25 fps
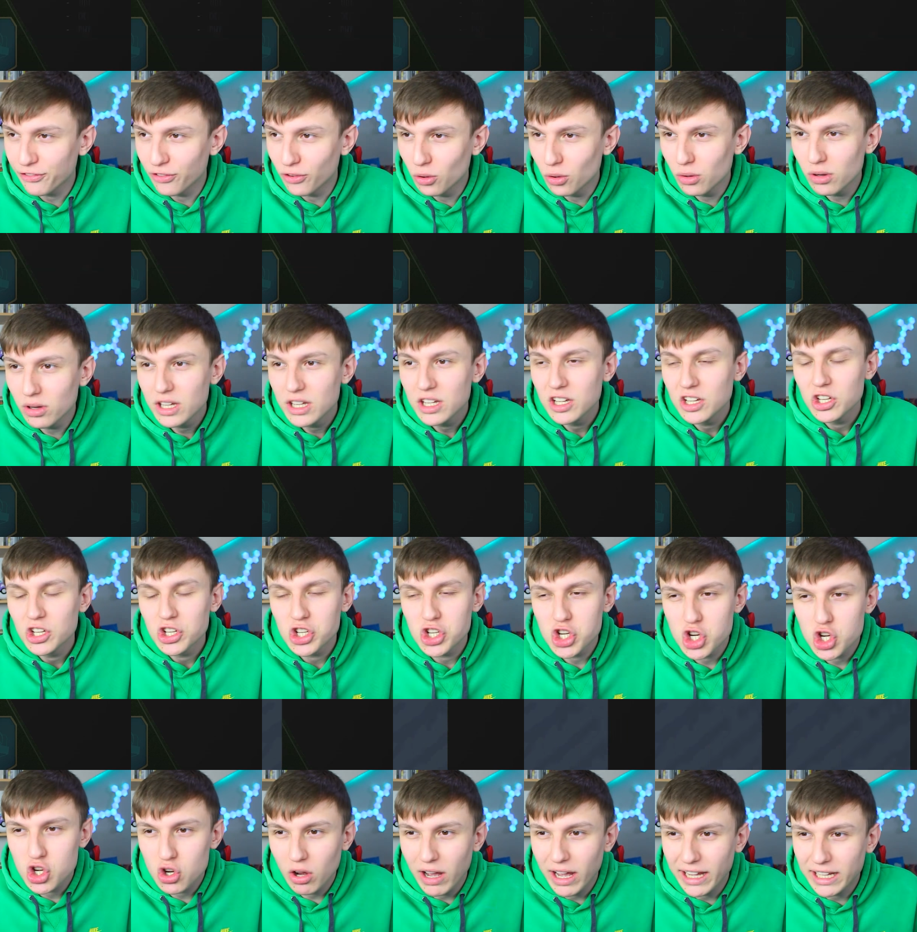for.
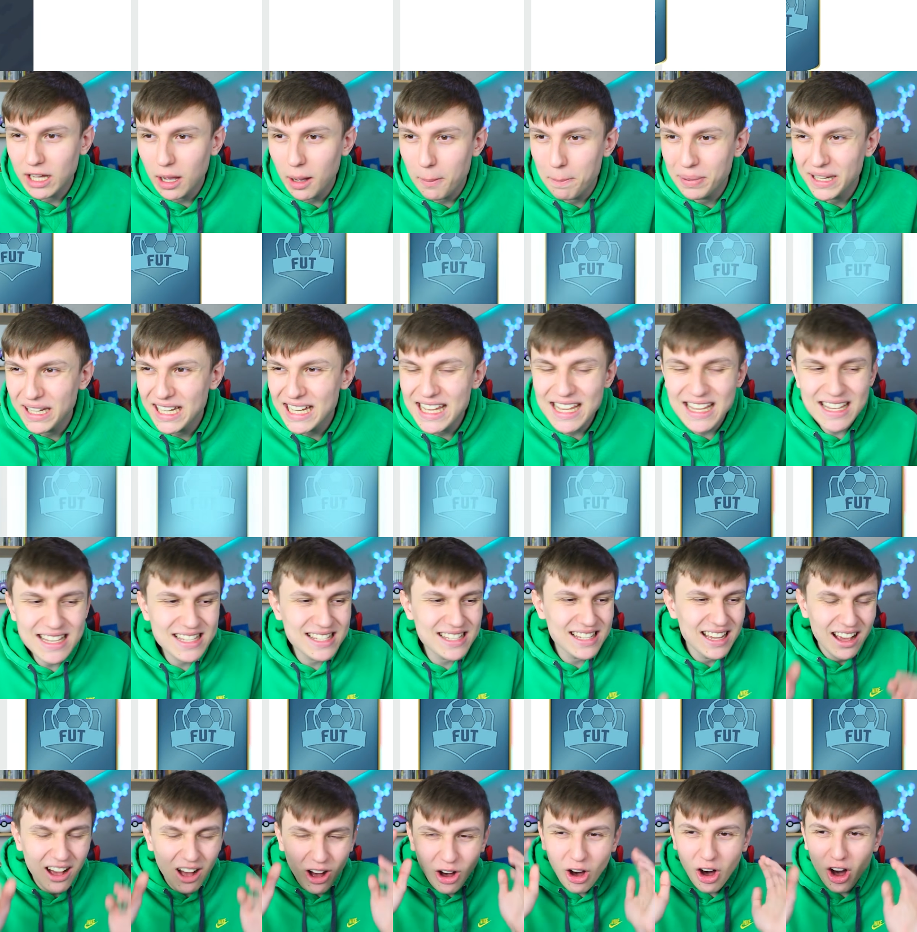Striker, please.
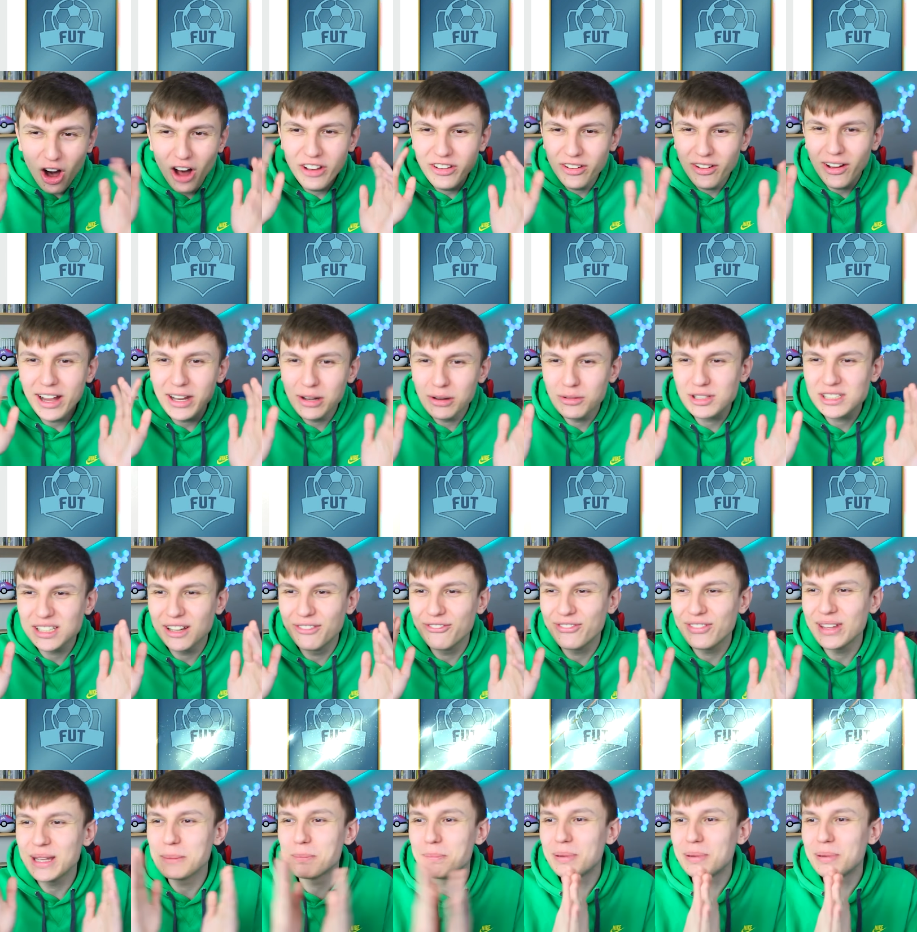R9 or something,